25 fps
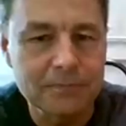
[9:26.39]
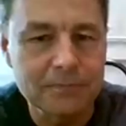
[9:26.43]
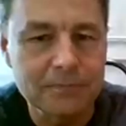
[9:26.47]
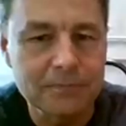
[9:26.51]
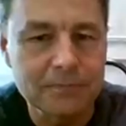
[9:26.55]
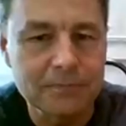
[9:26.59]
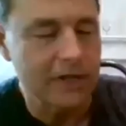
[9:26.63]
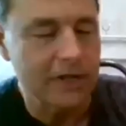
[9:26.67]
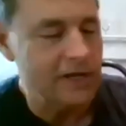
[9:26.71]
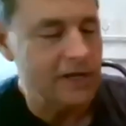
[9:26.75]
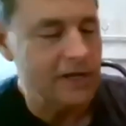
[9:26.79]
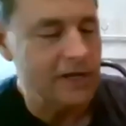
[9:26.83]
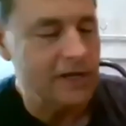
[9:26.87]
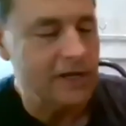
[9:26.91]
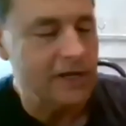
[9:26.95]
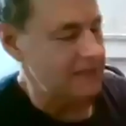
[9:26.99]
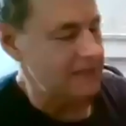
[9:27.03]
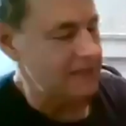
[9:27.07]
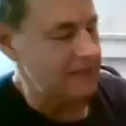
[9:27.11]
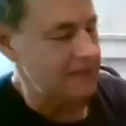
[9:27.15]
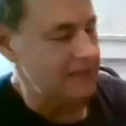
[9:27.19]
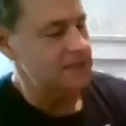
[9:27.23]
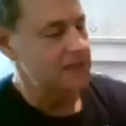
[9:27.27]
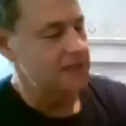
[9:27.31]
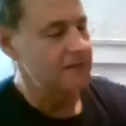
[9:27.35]
There it is, yeah.
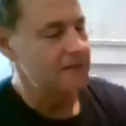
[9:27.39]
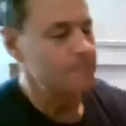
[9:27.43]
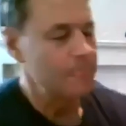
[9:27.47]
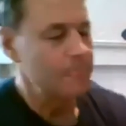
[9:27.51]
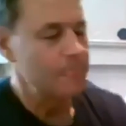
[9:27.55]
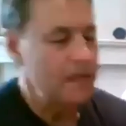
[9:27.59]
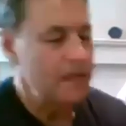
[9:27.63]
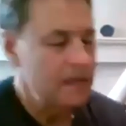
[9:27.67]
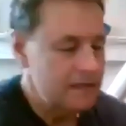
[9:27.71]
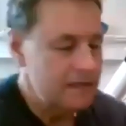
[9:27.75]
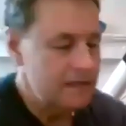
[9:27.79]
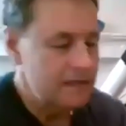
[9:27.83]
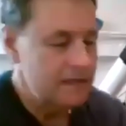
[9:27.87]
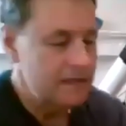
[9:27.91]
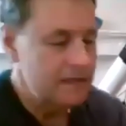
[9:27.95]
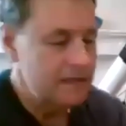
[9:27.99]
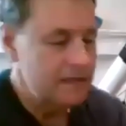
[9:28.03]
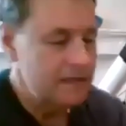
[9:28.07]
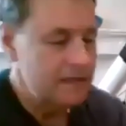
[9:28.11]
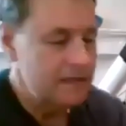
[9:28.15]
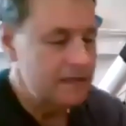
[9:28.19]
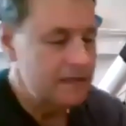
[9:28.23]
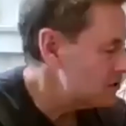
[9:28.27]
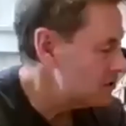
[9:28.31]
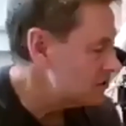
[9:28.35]

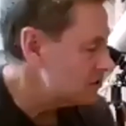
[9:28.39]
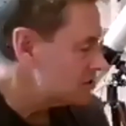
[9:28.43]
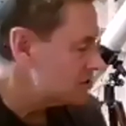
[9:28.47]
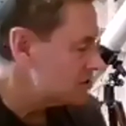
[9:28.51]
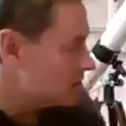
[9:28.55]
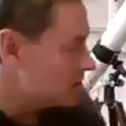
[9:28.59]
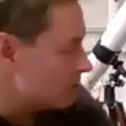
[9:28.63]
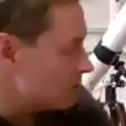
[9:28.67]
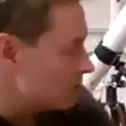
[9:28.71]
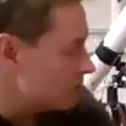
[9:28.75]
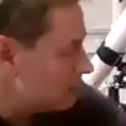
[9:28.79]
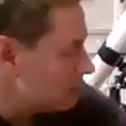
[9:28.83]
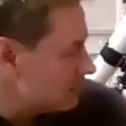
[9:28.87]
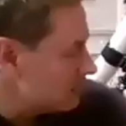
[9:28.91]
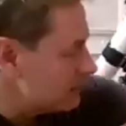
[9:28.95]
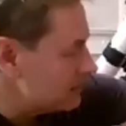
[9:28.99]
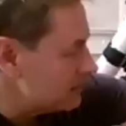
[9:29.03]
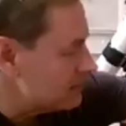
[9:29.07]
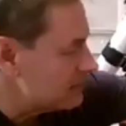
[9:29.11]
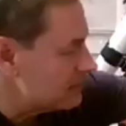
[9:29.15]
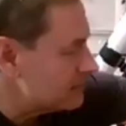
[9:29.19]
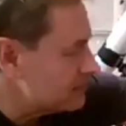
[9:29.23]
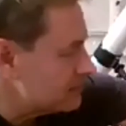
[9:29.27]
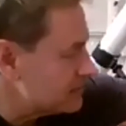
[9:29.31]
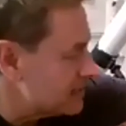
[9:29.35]
So
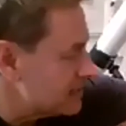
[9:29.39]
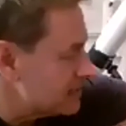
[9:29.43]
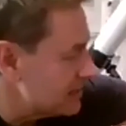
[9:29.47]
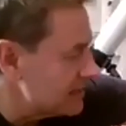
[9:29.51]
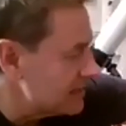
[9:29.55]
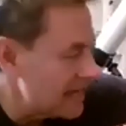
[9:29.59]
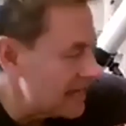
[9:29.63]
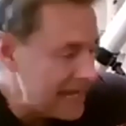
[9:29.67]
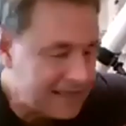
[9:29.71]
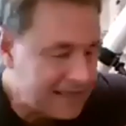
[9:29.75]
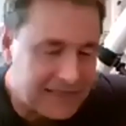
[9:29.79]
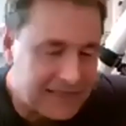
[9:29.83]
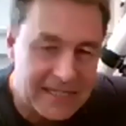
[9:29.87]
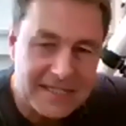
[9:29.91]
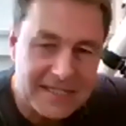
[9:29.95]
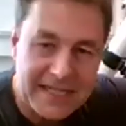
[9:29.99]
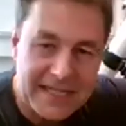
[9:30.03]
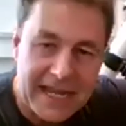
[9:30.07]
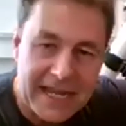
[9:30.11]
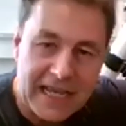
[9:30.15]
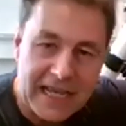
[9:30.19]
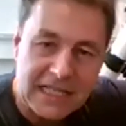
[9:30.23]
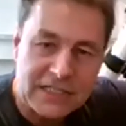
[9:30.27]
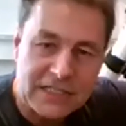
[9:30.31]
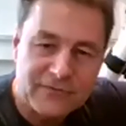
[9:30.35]
the length it
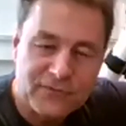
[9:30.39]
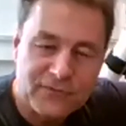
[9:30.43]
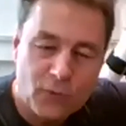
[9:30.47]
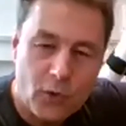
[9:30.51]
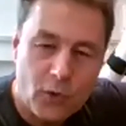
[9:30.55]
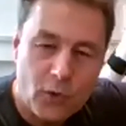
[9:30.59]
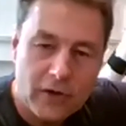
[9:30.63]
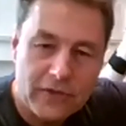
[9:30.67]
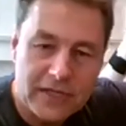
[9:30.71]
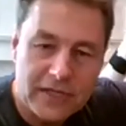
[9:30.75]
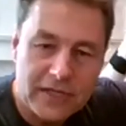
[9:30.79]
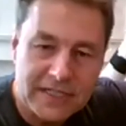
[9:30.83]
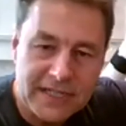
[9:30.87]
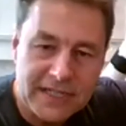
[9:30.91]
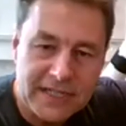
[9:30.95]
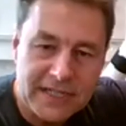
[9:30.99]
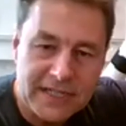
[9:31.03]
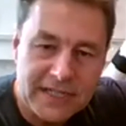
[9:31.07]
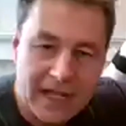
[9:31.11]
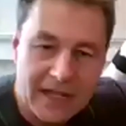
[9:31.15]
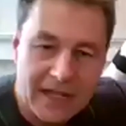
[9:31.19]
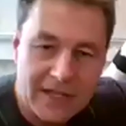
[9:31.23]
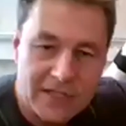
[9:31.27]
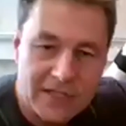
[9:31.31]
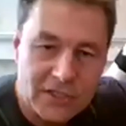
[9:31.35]
takes for the
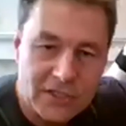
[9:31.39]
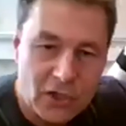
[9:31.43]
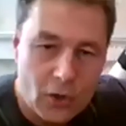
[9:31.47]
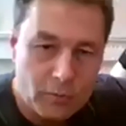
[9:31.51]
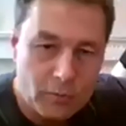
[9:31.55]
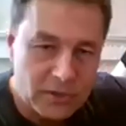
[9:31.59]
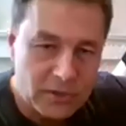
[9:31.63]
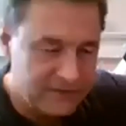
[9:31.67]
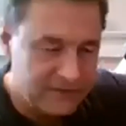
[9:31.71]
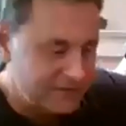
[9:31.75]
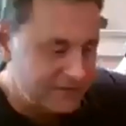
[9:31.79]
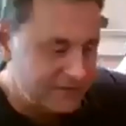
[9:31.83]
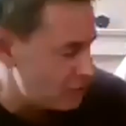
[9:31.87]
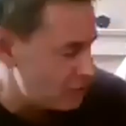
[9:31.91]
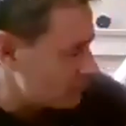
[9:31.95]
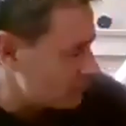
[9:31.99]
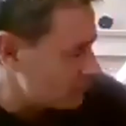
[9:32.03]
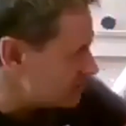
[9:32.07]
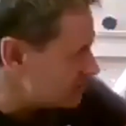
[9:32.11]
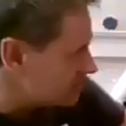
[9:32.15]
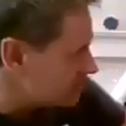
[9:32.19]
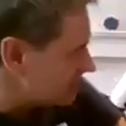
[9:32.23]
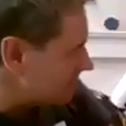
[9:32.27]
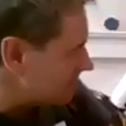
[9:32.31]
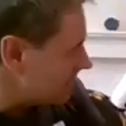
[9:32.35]
telescope to
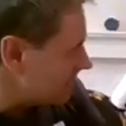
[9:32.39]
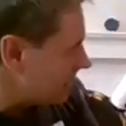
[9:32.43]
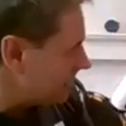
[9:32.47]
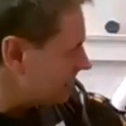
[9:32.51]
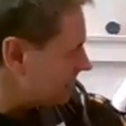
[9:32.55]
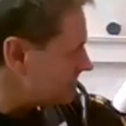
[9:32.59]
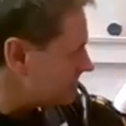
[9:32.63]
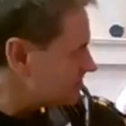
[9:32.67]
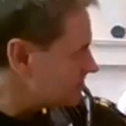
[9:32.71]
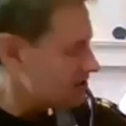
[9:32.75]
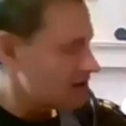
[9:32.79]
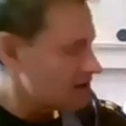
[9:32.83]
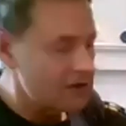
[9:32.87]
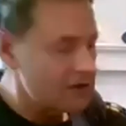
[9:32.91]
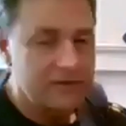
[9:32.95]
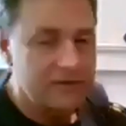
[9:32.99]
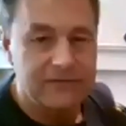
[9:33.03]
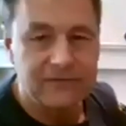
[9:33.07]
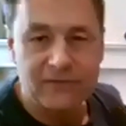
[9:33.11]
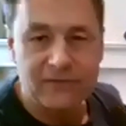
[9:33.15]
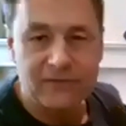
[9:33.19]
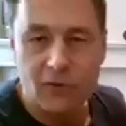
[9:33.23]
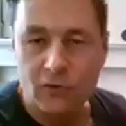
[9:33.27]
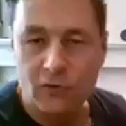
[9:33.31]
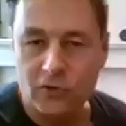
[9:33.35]
focus the light is called the
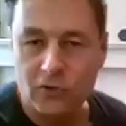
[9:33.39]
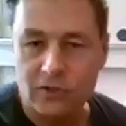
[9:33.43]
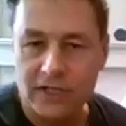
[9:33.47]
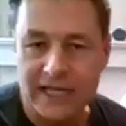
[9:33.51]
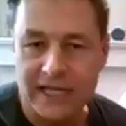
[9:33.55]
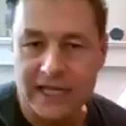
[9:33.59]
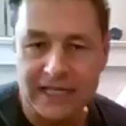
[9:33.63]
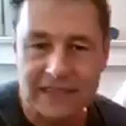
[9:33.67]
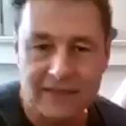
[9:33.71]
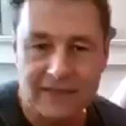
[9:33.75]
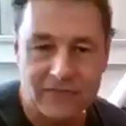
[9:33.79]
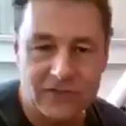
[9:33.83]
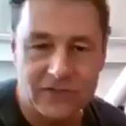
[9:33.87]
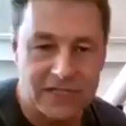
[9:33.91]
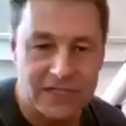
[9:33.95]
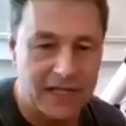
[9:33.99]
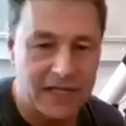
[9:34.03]
focal length of the